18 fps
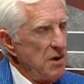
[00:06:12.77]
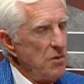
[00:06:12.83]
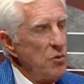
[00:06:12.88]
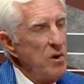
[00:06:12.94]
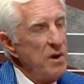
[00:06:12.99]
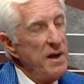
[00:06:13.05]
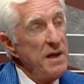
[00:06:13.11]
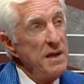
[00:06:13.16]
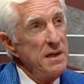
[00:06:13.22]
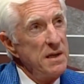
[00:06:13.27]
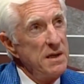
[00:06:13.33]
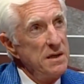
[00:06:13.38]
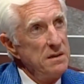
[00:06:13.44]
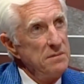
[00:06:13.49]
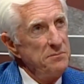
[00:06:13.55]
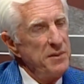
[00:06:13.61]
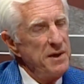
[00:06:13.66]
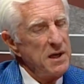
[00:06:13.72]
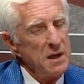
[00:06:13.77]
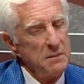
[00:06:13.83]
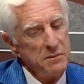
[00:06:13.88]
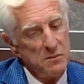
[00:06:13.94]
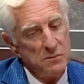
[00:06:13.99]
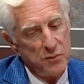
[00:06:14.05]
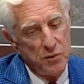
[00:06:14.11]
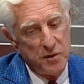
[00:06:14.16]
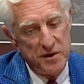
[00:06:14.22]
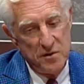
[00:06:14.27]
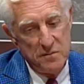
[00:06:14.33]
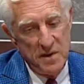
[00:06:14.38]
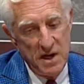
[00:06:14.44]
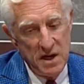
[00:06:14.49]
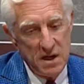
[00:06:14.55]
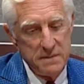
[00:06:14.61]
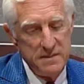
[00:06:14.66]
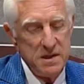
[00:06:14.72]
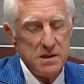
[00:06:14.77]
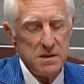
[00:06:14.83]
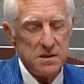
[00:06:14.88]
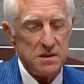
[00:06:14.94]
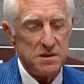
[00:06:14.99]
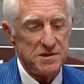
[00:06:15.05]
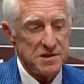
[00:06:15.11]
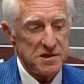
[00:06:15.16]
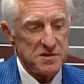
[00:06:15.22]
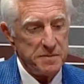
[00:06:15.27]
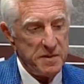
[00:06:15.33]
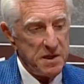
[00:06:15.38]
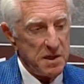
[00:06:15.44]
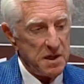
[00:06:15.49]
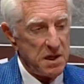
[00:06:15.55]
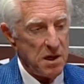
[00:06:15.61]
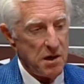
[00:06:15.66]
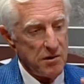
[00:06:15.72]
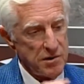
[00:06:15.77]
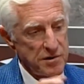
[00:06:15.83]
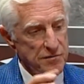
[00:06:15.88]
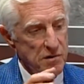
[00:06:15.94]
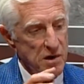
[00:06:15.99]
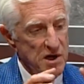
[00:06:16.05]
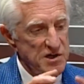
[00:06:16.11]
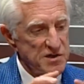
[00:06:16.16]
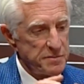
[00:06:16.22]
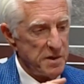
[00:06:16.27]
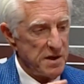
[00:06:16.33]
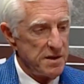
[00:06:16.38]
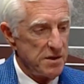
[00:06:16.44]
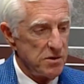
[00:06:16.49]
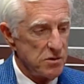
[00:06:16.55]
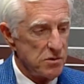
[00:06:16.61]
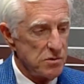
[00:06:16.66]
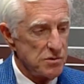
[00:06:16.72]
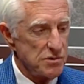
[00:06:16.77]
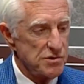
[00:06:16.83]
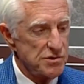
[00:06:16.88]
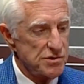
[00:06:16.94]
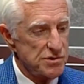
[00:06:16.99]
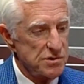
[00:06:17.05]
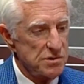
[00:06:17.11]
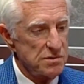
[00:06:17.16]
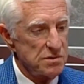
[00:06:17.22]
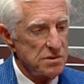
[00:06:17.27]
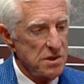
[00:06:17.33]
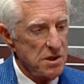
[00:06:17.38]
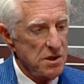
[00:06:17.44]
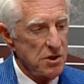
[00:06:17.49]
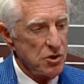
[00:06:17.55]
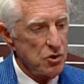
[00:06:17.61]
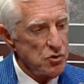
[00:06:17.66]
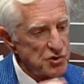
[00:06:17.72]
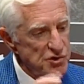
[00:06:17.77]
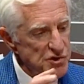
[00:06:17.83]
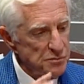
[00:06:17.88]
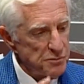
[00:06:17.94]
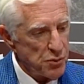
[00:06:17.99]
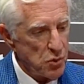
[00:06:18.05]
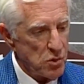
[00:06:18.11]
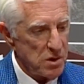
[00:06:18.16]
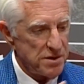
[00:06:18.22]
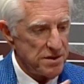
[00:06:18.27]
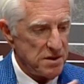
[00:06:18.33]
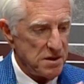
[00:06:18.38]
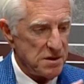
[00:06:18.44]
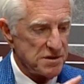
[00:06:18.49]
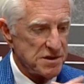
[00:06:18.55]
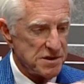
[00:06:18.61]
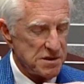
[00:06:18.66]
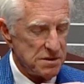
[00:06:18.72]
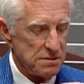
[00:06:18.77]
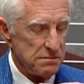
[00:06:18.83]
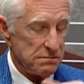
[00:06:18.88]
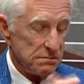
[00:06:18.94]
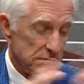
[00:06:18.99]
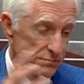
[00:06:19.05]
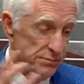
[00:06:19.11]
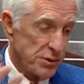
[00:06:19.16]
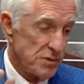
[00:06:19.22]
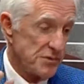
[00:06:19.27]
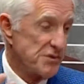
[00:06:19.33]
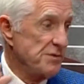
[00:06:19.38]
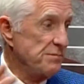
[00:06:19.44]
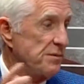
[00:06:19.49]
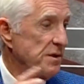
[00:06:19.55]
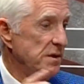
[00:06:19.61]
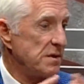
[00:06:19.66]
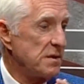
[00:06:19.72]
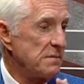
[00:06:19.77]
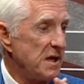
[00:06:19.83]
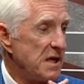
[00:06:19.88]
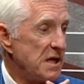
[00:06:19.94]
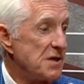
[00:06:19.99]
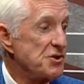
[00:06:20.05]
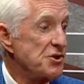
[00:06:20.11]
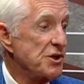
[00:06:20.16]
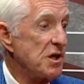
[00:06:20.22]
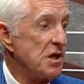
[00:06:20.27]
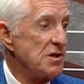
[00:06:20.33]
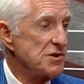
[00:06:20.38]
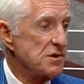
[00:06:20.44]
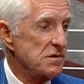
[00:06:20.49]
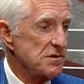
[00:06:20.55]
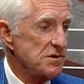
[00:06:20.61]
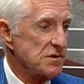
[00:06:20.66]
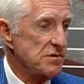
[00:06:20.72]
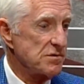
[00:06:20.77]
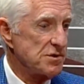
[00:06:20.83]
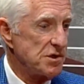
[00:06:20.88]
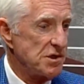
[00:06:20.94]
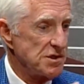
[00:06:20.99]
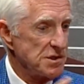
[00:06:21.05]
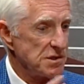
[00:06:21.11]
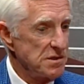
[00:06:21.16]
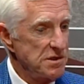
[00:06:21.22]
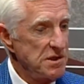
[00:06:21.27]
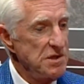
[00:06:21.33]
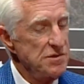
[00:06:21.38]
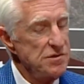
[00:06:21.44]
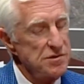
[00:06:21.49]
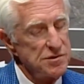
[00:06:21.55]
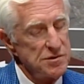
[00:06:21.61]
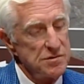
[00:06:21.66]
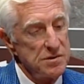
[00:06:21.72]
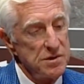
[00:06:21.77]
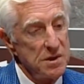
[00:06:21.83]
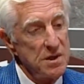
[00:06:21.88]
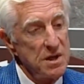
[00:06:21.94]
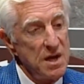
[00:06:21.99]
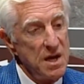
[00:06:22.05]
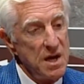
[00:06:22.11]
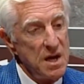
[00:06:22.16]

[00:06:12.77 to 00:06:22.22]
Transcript: Well, and picking up on a point you made, I mean, this is being characterized by those who support this, principally the Maine Education Association of Teachers Union.